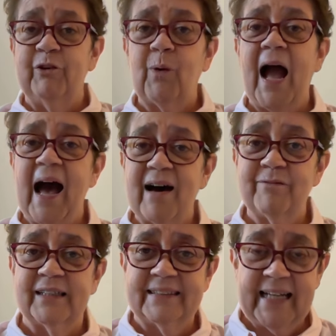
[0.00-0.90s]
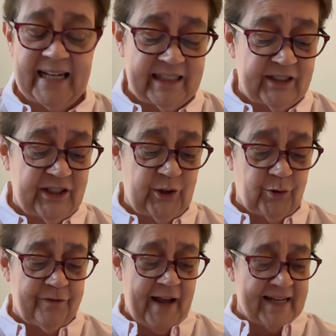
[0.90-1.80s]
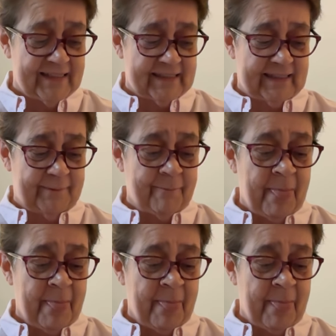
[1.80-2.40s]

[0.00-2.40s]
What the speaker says: you have attained your fantasy.